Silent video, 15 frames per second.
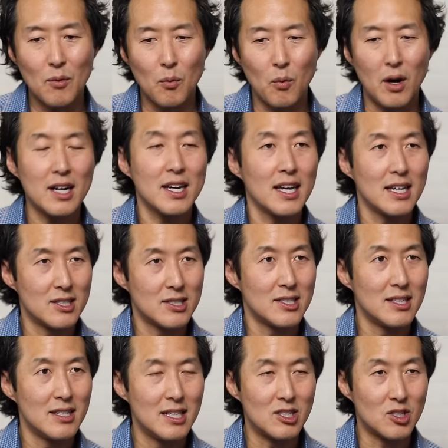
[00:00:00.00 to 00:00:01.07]
walking
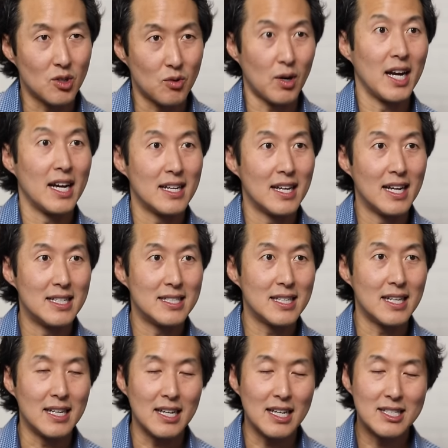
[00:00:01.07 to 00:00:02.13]
is, is great and it's,
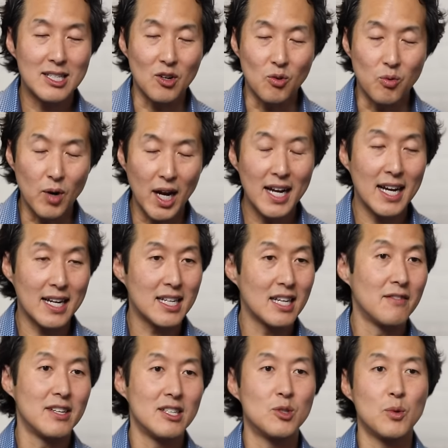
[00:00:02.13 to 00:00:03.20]
an, it's a great
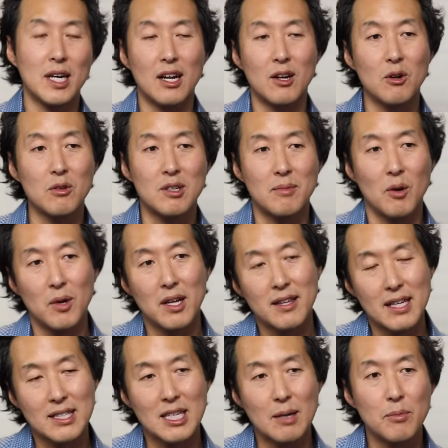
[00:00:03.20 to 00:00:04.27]
activity as we get older. But one of
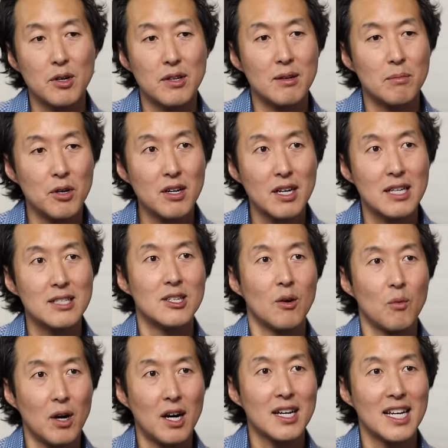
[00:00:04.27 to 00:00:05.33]
the things I put in the book is
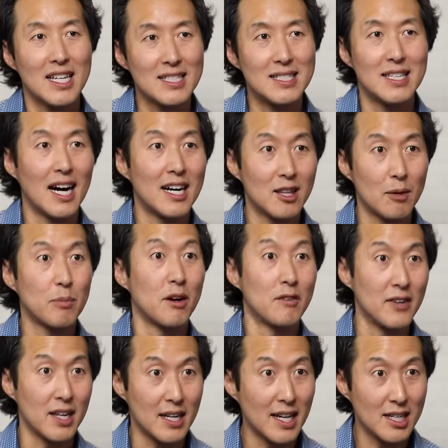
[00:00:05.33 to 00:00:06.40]
that walking is not the
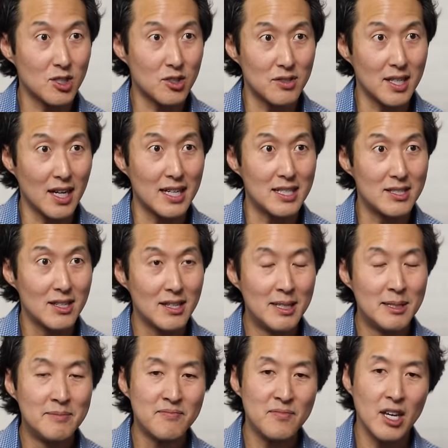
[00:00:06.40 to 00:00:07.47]
perfect exercise.
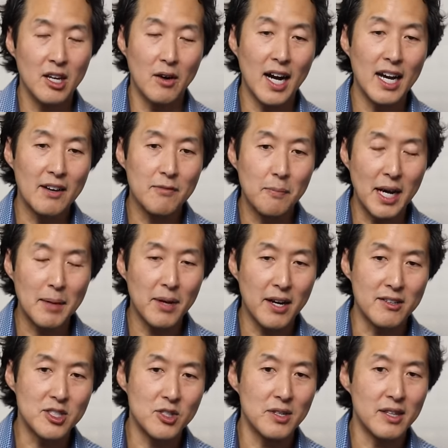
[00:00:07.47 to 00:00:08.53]
You know, I have, my
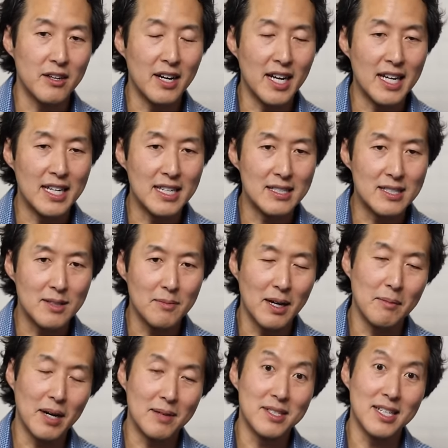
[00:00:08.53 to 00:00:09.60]
parents are in their eighties.
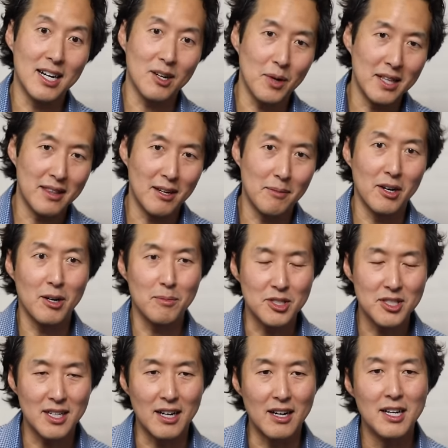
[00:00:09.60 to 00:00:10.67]
My mom's not quite there, but
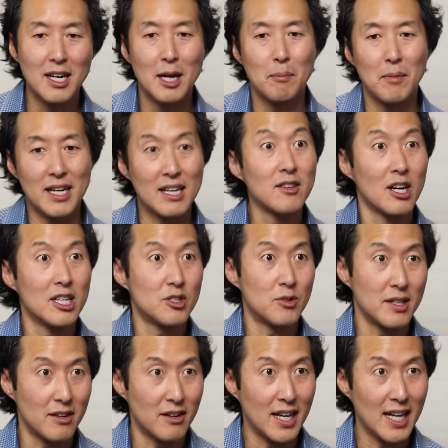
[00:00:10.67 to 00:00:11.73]
almost there. My in-laws
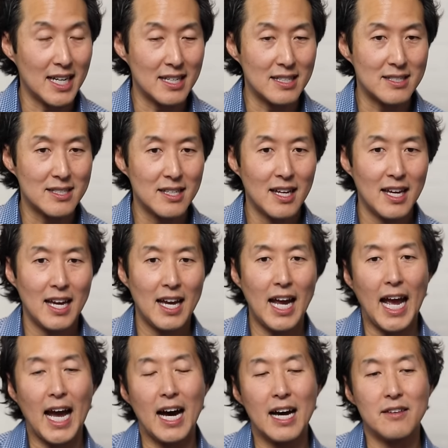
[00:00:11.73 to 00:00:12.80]
are in their eighties.
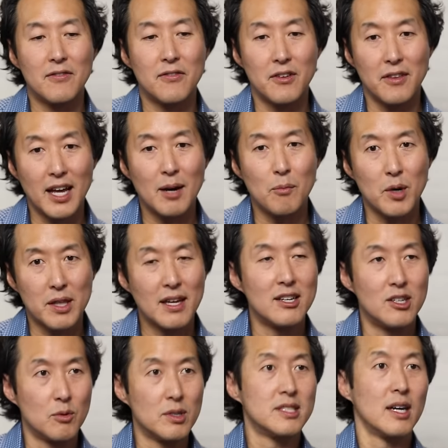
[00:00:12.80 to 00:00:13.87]
And for them, what
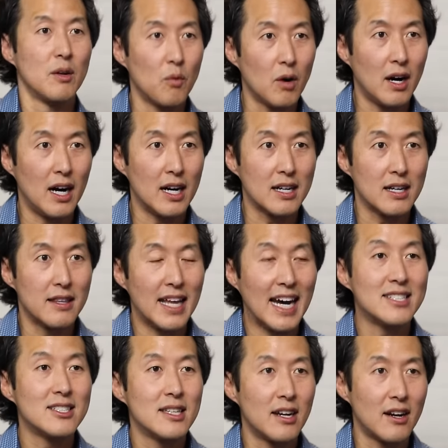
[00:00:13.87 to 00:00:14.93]
they do is they walk.
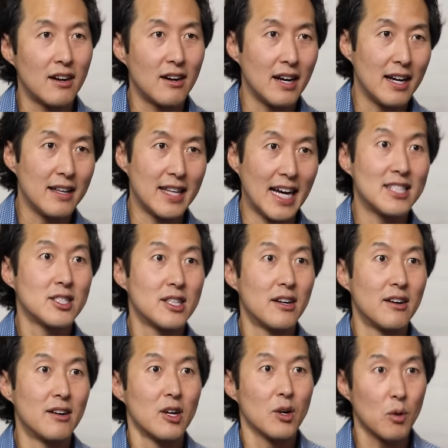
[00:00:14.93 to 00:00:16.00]
That's their, that's
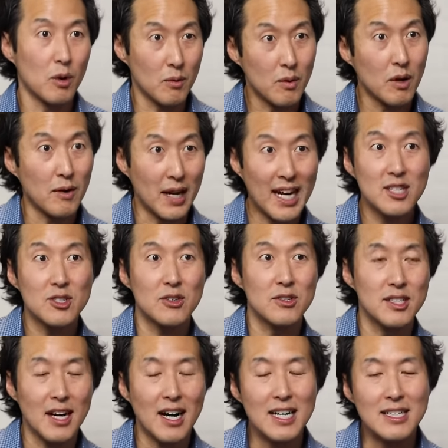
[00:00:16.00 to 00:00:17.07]
their quote unquote
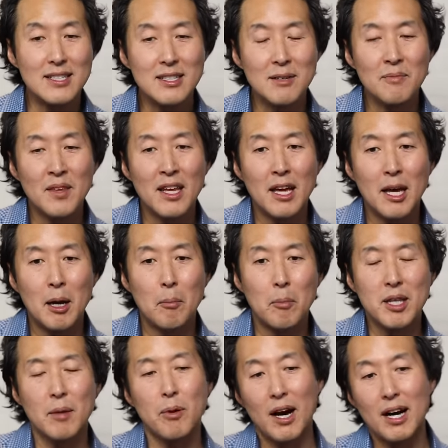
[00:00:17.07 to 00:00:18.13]
exercise.
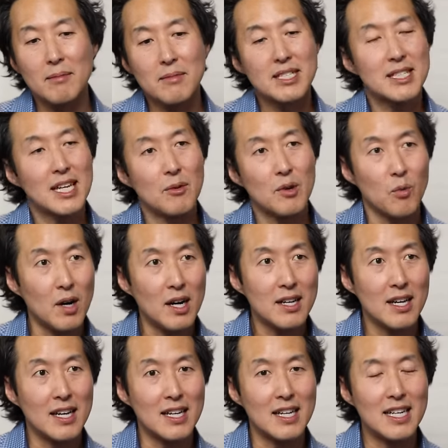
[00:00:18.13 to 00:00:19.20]
But the problem, let's say, with
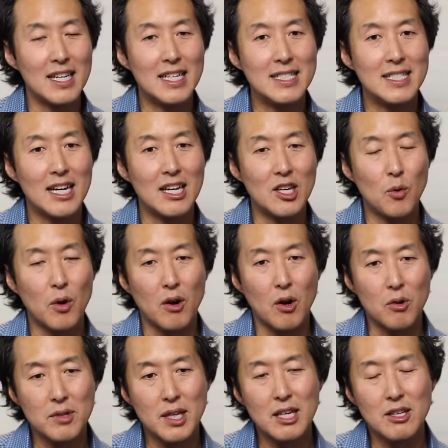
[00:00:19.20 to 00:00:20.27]
walking is that you
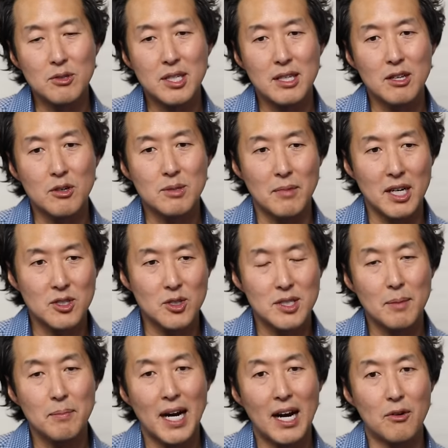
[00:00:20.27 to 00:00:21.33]
are only using those
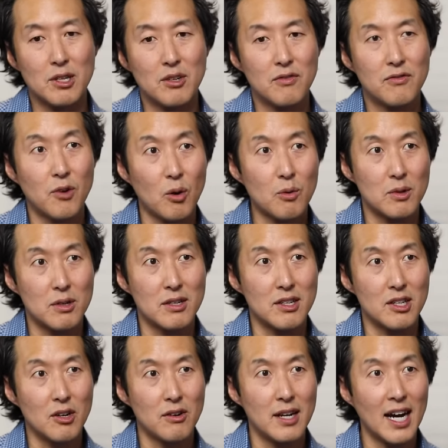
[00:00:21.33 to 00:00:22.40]
muscles to power you
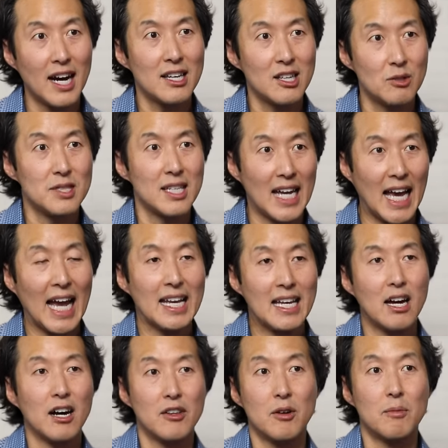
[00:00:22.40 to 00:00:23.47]
forward. You're not using
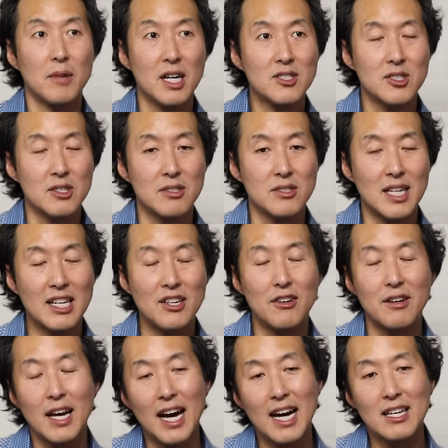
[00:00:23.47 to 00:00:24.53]
any other muscles, and
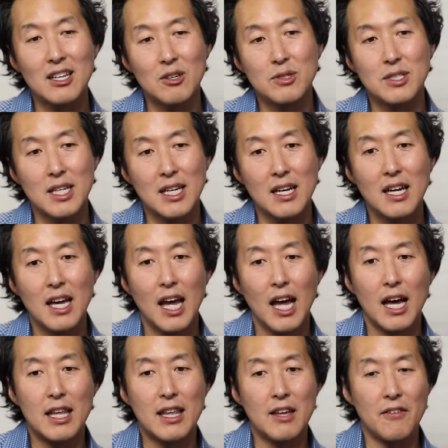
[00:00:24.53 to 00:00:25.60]
you're not using
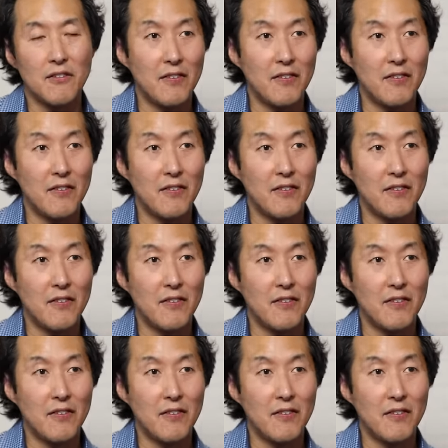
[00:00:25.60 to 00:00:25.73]
the